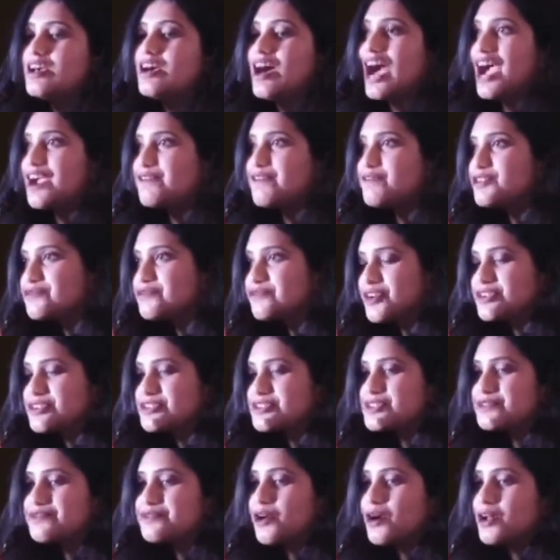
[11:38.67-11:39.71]
I would
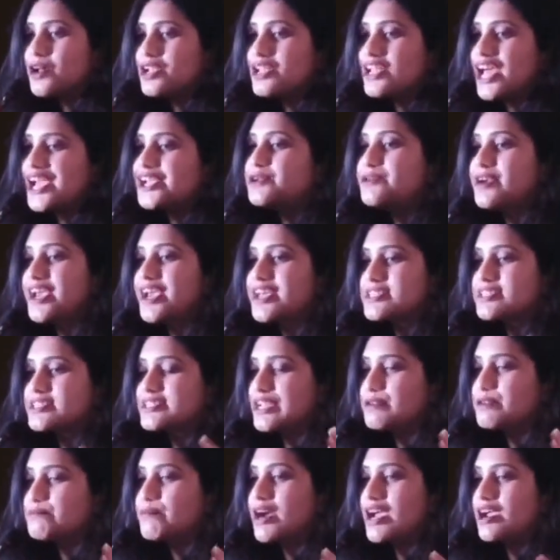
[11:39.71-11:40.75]
first of all like to
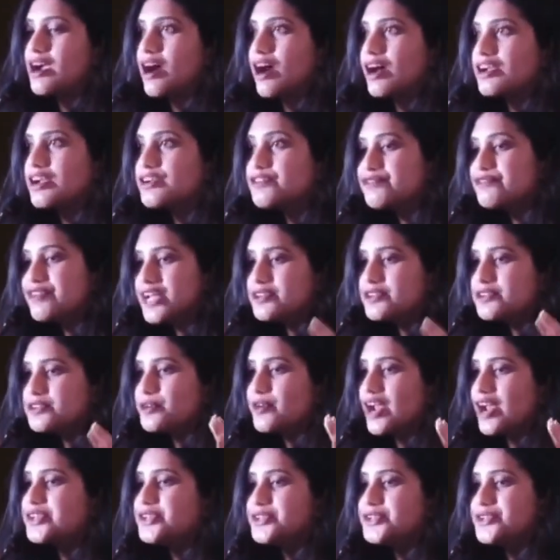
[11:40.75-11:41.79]
extend my heartfelt
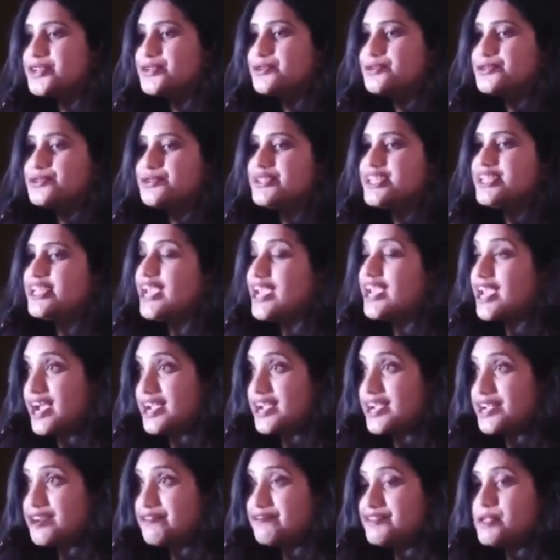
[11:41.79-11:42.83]
gratitude to the
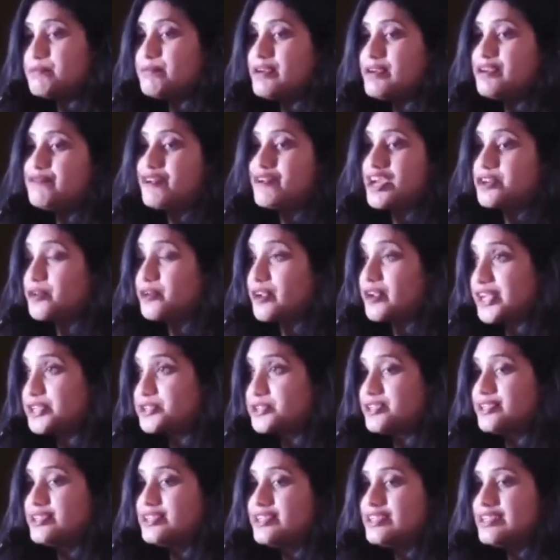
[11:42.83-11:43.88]
AIFTP
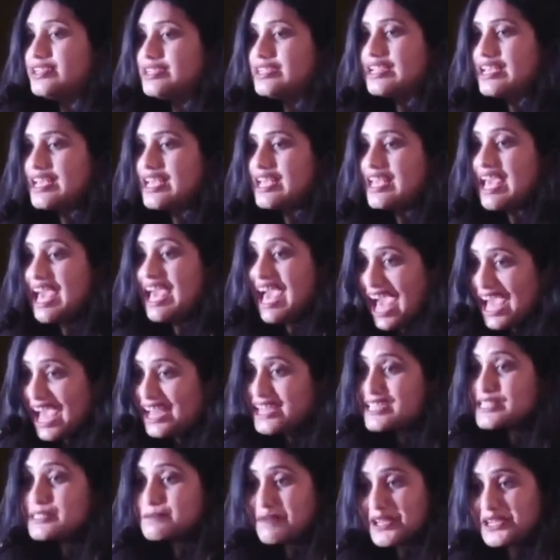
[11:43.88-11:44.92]
Federation
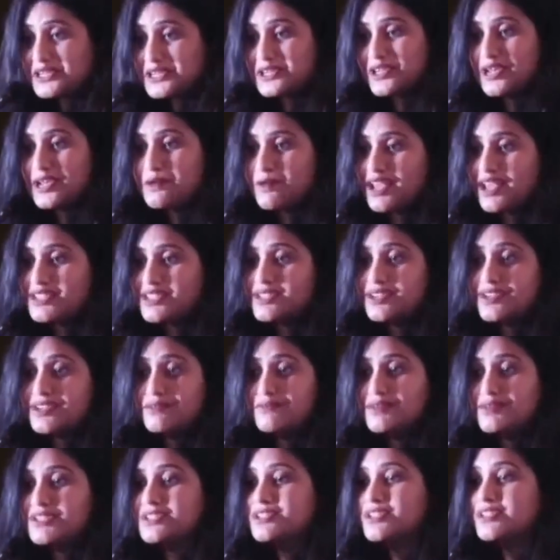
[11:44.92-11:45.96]
and especially
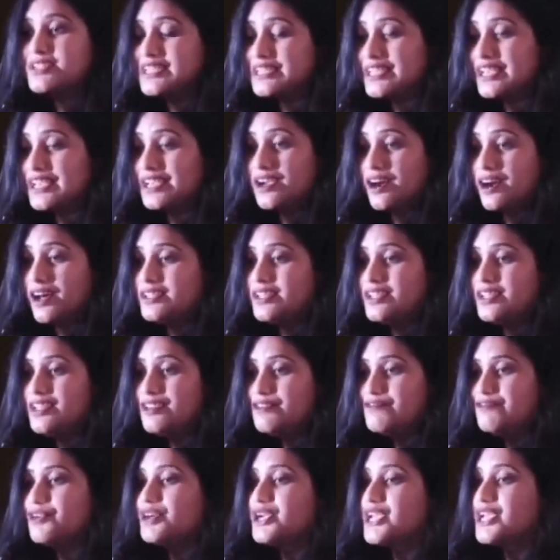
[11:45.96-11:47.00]
President Mr. D.K. Gandhi
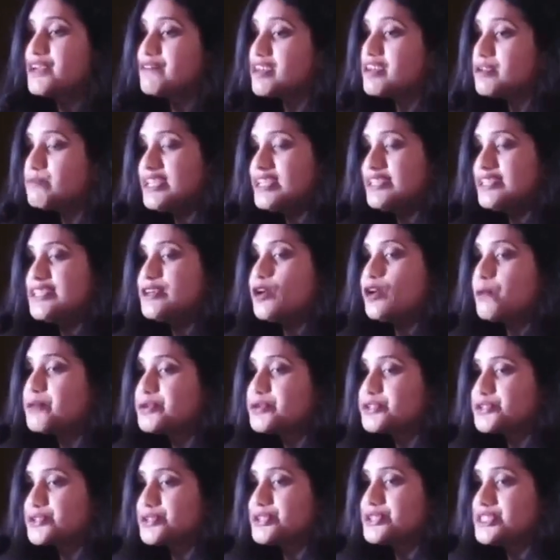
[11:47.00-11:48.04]
for giving me the
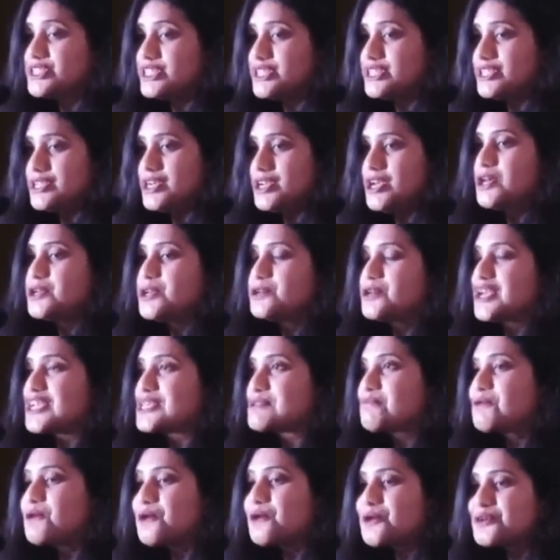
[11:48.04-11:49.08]
opportunity to
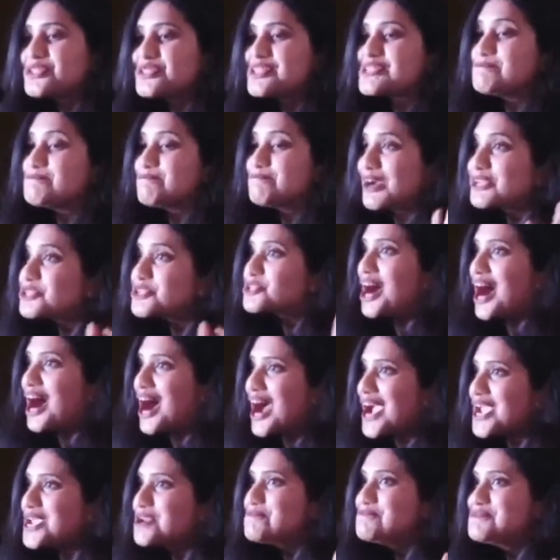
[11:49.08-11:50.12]
explore this much
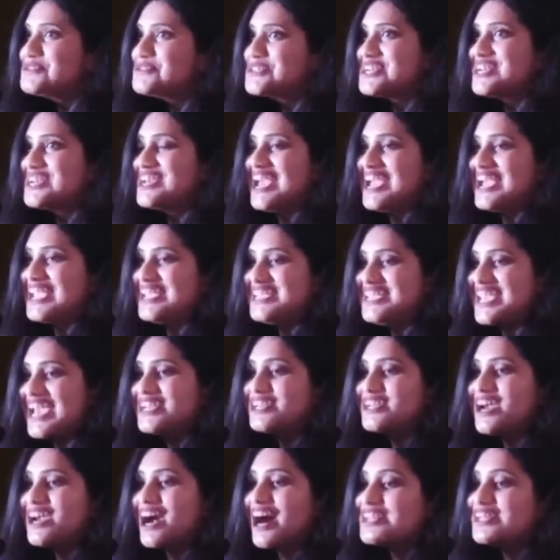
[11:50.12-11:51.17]
hyped
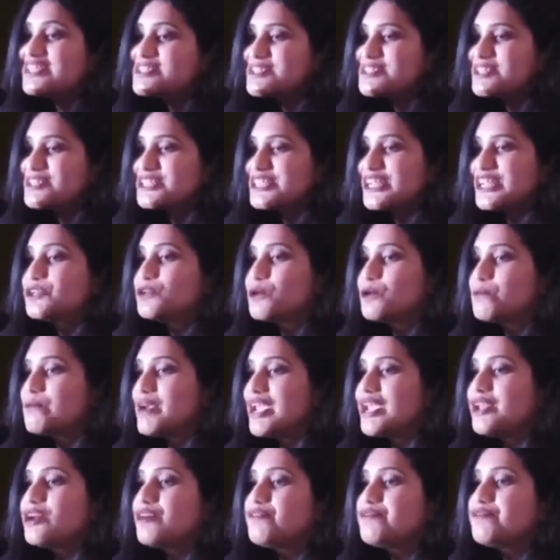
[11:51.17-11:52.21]
yet uncertain
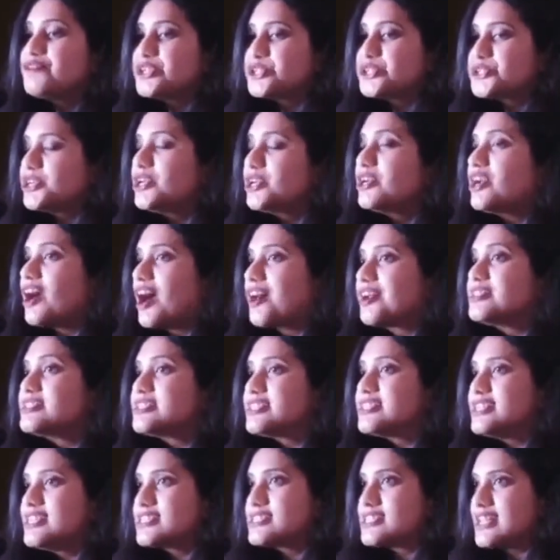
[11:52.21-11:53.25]
domain of digital
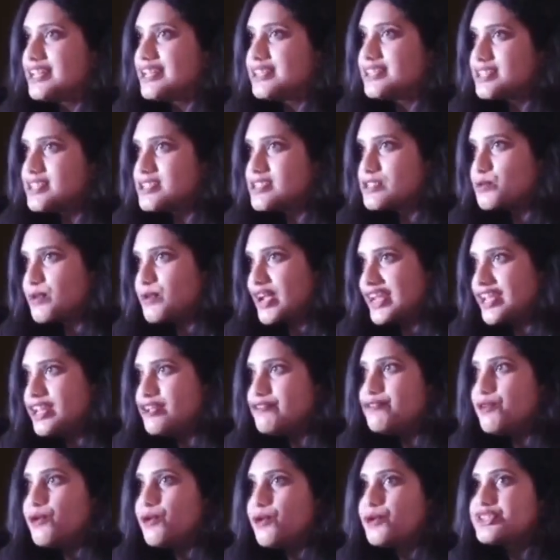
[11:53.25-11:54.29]
currencies at this
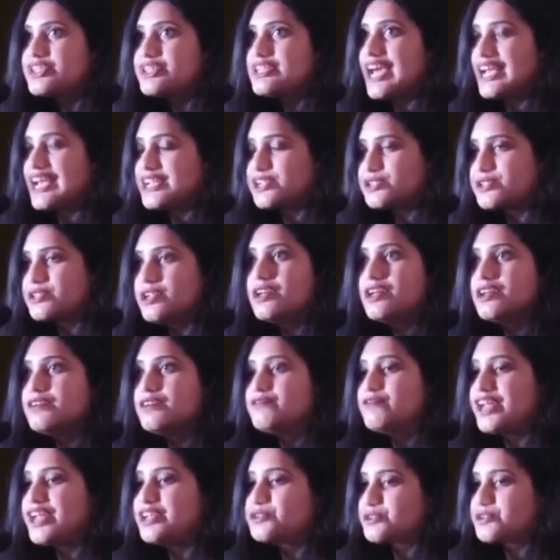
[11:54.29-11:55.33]
24th National
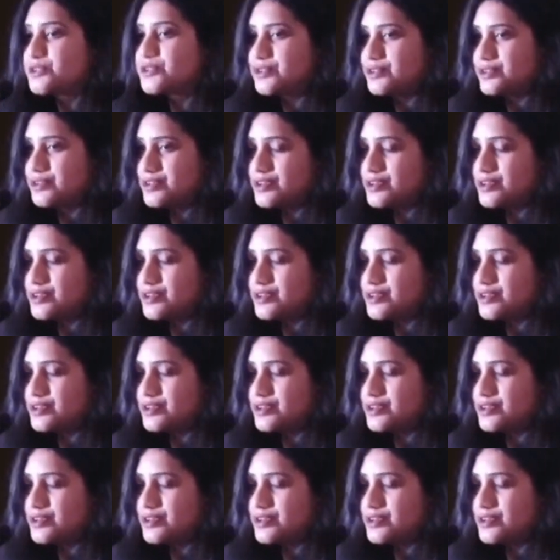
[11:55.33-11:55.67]
Convention.